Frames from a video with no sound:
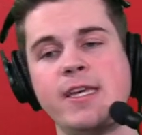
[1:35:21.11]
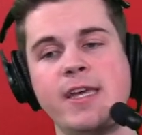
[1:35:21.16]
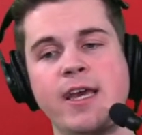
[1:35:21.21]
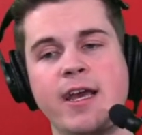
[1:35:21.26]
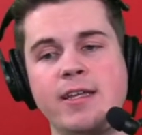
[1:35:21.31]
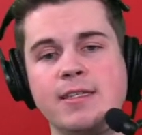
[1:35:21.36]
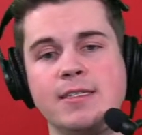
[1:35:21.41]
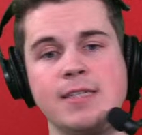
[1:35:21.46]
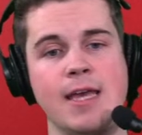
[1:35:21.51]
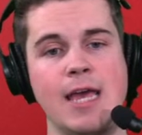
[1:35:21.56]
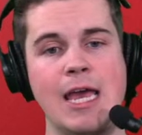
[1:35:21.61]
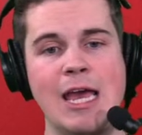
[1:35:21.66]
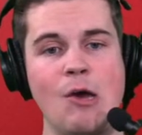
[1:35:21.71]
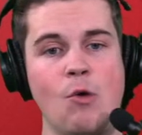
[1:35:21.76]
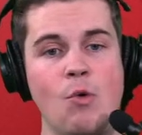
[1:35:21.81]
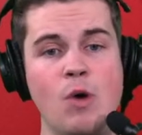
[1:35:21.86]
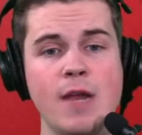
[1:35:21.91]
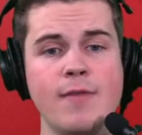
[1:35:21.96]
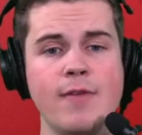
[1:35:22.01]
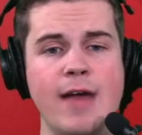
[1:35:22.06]
Higgins,
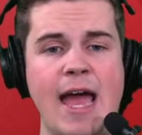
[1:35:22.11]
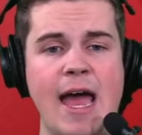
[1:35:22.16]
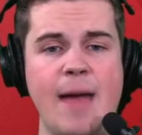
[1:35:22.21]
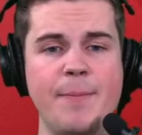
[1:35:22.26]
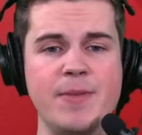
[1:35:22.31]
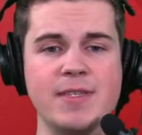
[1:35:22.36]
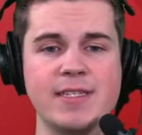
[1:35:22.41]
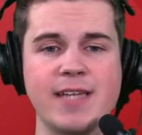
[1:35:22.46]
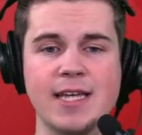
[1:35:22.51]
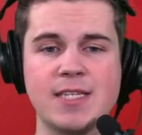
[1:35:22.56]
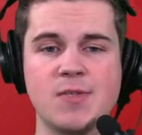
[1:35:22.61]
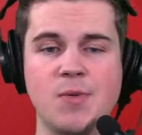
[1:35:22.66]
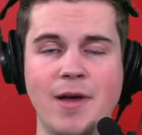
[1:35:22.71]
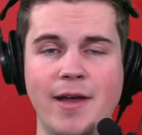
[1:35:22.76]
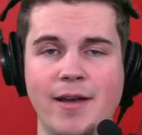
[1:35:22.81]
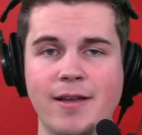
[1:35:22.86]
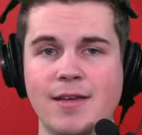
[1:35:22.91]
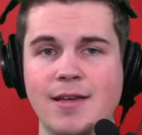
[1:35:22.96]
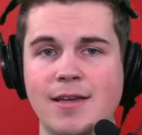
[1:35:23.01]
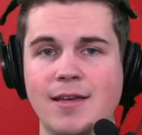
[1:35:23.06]
whatever happens, guess
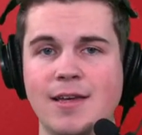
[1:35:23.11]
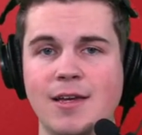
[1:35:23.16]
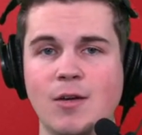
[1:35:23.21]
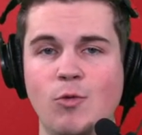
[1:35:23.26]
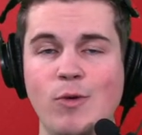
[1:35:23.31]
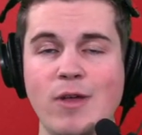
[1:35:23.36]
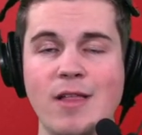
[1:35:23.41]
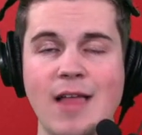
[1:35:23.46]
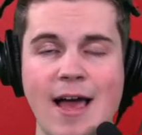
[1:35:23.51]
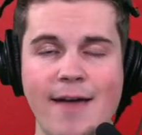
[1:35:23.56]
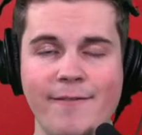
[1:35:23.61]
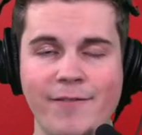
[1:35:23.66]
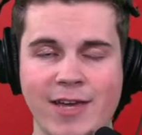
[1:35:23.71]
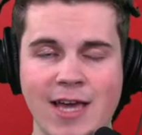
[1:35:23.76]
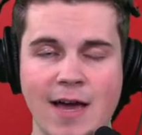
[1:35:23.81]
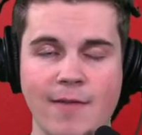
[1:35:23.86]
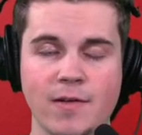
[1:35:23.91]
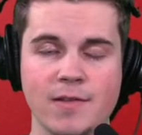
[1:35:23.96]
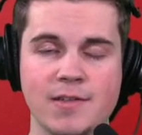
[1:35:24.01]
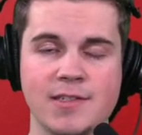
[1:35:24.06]
what? We'll have you
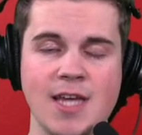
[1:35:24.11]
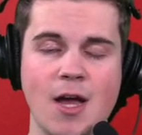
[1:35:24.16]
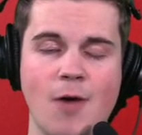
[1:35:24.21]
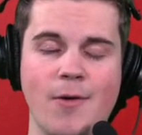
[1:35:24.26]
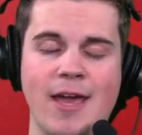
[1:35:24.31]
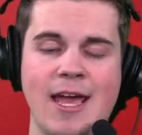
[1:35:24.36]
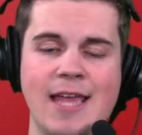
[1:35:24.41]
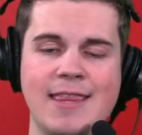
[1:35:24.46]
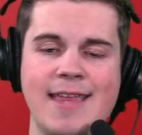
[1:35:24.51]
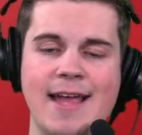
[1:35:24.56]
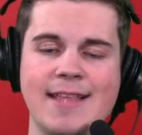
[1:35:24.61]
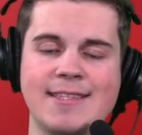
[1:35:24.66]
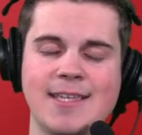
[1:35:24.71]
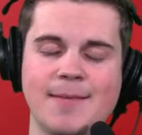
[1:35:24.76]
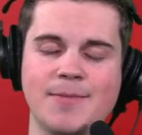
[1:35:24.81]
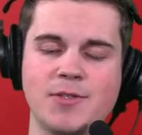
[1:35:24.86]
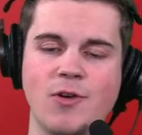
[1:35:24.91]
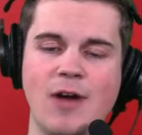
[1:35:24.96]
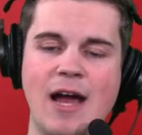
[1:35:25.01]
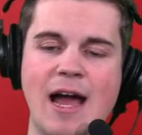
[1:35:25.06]
covered. So hit that
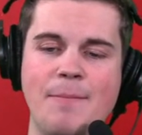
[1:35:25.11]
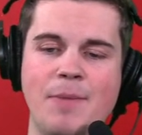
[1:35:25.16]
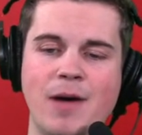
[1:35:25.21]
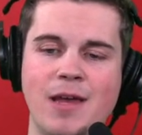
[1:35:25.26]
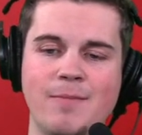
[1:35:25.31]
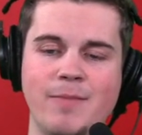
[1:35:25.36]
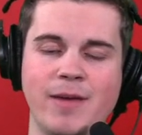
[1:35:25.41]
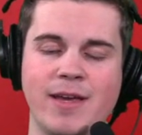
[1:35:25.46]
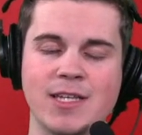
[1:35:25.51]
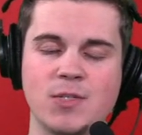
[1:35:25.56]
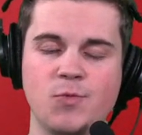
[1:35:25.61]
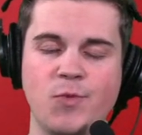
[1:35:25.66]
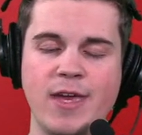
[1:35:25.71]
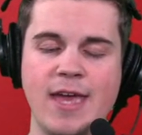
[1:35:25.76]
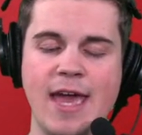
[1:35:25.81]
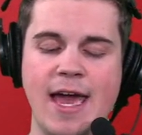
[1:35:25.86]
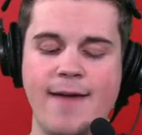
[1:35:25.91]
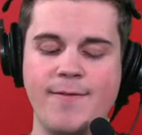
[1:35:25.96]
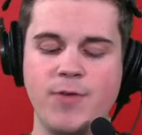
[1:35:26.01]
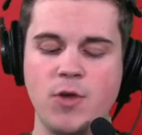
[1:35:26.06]
subscribe button, because we
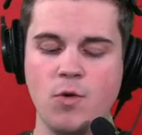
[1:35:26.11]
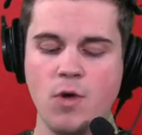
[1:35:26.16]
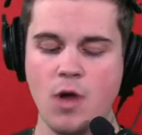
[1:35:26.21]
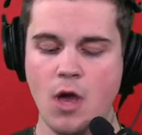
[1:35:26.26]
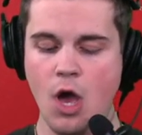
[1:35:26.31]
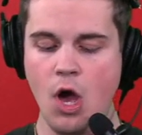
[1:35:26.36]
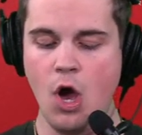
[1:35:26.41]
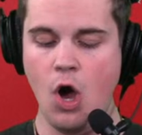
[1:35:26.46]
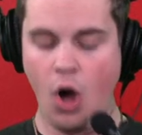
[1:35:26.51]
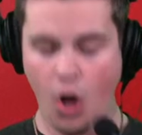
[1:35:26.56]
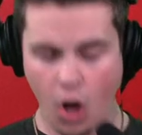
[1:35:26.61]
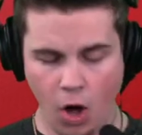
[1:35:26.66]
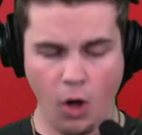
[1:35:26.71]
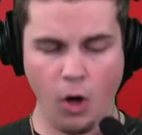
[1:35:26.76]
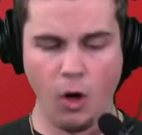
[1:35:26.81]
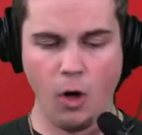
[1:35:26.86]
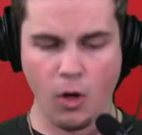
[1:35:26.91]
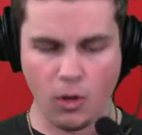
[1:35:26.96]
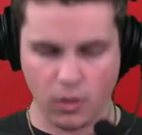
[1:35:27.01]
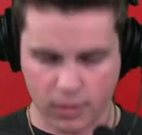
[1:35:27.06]
have you
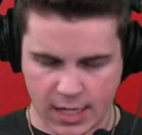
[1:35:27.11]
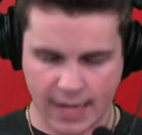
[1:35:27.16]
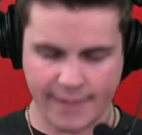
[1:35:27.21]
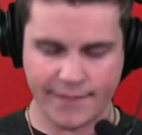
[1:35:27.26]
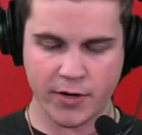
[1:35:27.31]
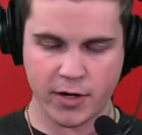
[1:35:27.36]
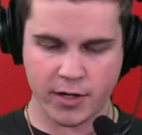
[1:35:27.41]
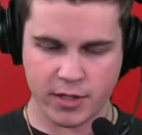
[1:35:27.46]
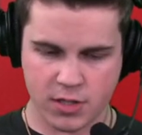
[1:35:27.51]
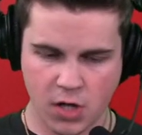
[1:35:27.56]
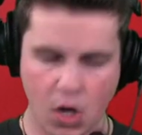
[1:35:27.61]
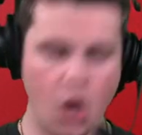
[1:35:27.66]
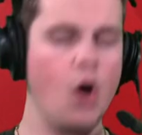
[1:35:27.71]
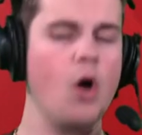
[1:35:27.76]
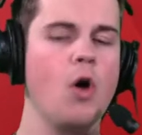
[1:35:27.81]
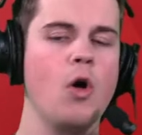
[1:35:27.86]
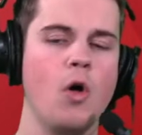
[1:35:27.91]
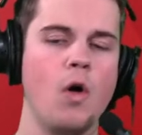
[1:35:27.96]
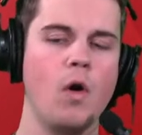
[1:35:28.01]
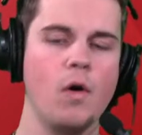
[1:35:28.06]
all covered
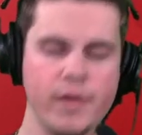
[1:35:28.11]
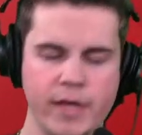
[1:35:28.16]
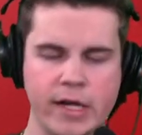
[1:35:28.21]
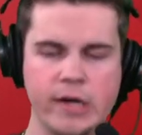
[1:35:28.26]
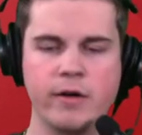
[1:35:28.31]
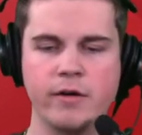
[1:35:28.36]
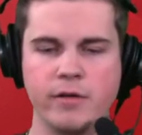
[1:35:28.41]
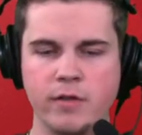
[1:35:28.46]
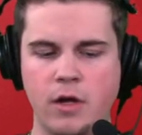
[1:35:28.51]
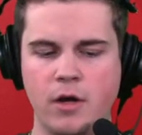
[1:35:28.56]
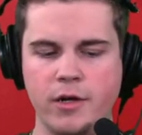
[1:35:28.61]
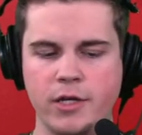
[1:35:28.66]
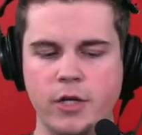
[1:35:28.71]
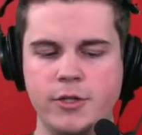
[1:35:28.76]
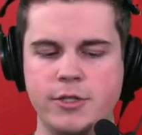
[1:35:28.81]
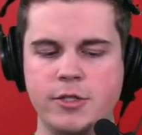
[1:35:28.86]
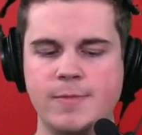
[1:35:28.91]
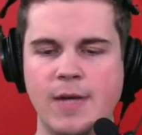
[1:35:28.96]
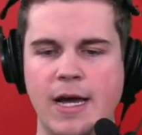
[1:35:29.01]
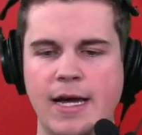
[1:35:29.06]
all year long.
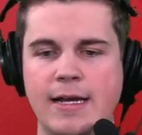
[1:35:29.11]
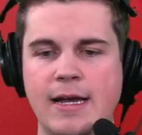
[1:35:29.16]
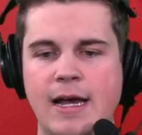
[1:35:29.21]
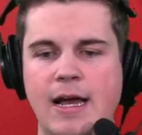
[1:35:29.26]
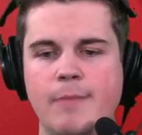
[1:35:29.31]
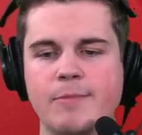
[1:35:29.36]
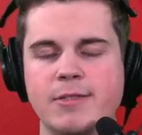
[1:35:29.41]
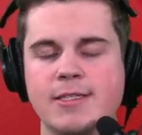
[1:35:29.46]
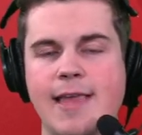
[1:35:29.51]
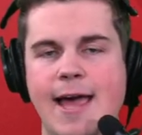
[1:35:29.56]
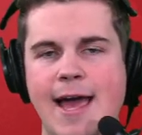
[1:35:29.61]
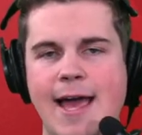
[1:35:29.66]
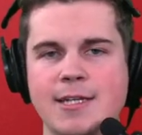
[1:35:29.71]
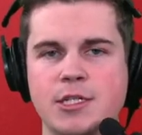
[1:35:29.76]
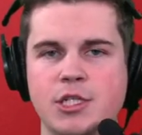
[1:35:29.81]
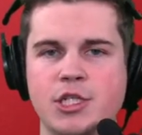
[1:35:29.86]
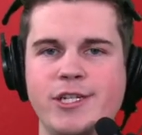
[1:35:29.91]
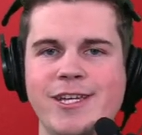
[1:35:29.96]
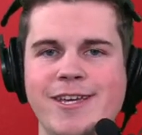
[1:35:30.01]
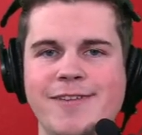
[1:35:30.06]

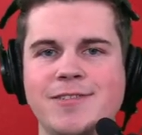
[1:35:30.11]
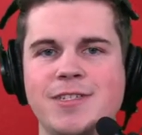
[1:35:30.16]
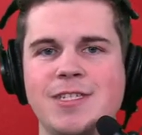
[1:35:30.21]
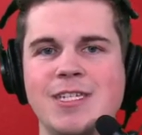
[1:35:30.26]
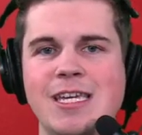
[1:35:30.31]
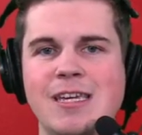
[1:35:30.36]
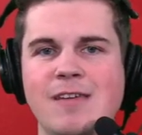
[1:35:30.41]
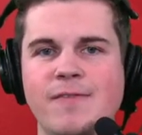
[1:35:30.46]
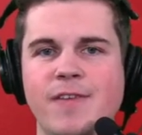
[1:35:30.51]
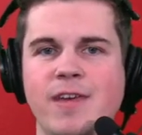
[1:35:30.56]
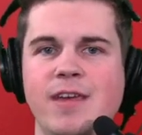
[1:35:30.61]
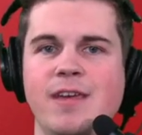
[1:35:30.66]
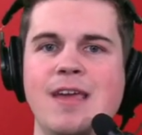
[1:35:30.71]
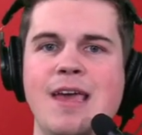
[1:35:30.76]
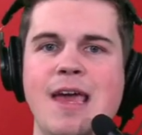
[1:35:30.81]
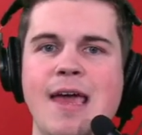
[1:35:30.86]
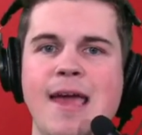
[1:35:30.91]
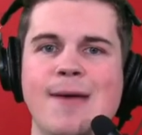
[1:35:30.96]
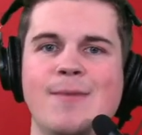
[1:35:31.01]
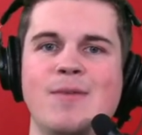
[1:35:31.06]
YouTube.com/ChiefsTV.
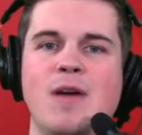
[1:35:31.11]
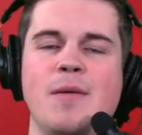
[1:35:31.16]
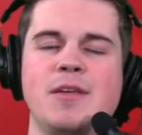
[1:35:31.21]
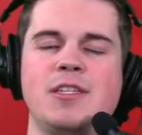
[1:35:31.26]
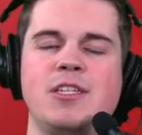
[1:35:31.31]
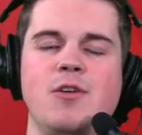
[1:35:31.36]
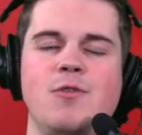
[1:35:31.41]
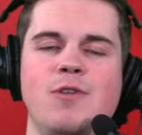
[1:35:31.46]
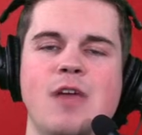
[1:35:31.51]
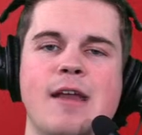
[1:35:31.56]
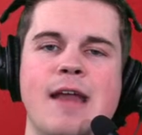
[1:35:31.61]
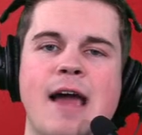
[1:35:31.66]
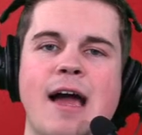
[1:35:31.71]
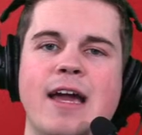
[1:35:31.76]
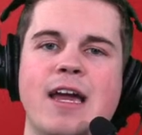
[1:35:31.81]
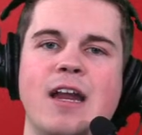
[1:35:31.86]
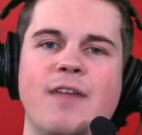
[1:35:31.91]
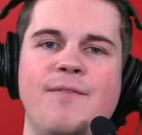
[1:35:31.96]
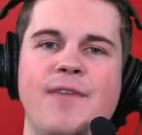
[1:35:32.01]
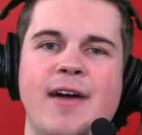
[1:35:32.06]
Promise you, you're not
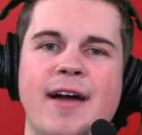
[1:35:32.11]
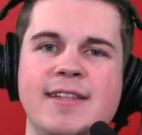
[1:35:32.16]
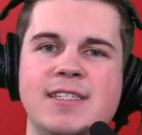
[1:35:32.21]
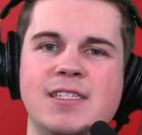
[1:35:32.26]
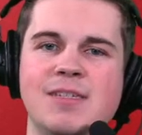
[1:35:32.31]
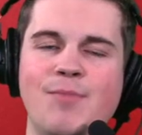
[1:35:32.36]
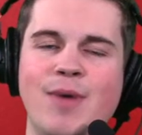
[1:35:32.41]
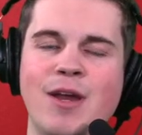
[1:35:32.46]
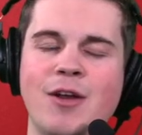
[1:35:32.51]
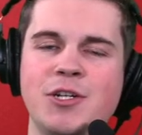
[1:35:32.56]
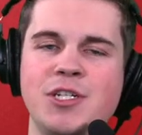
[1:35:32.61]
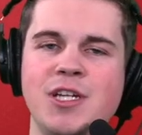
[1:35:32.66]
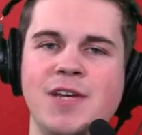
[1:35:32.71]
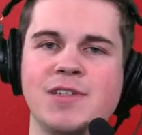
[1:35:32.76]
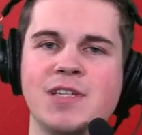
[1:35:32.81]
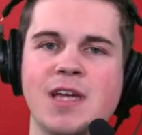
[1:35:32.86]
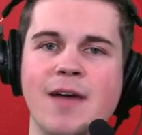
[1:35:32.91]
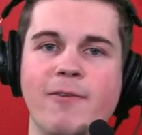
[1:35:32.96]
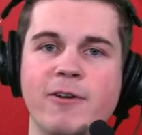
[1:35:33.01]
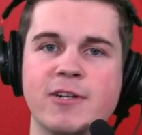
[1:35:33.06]
going to find some better Chiefs
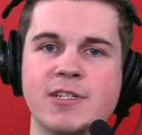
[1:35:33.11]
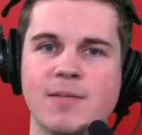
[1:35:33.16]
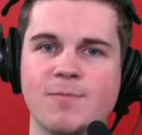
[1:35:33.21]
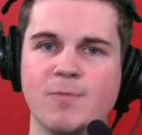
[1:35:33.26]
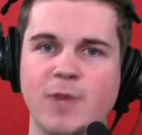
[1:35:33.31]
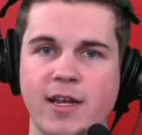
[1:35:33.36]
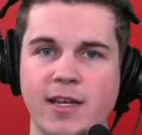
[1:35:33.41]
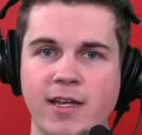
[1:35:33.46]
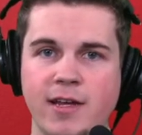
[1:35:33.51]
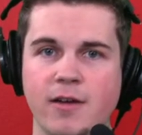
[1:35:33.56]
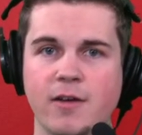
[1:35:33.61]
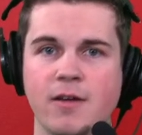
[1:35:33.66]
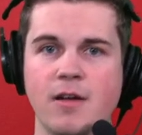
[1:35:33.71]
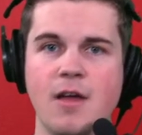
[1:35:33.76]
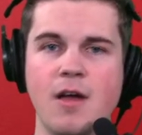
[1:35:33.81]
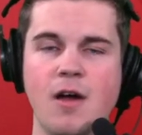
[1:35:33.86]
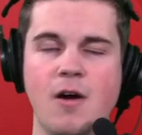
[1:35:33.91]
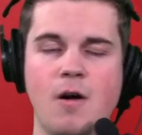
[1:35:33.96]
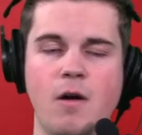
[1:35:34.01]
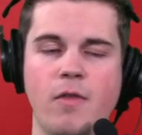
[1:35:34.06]
coverage than right here
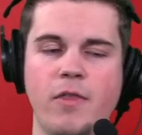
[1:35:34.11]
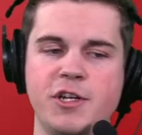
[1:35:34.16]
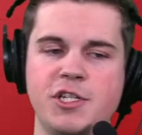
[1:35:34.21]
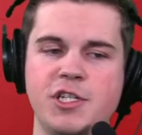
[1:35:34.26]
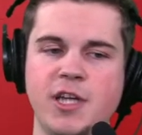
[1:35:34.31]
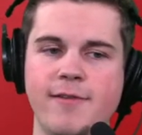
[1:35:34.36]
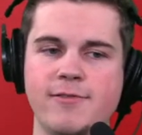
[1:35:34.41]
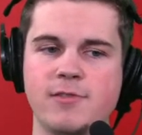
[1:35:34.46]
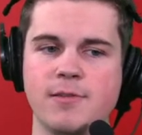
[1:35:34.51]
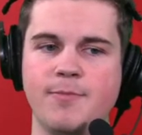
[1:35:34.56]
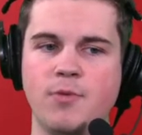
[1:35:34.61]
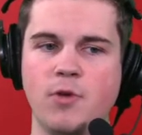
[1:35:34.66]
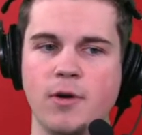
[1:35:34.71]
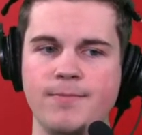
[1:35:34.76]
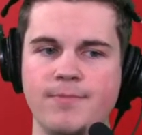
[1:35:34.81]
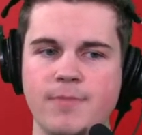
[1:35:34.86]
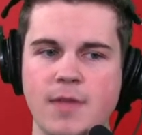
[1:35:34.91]
on the Chiefs Report.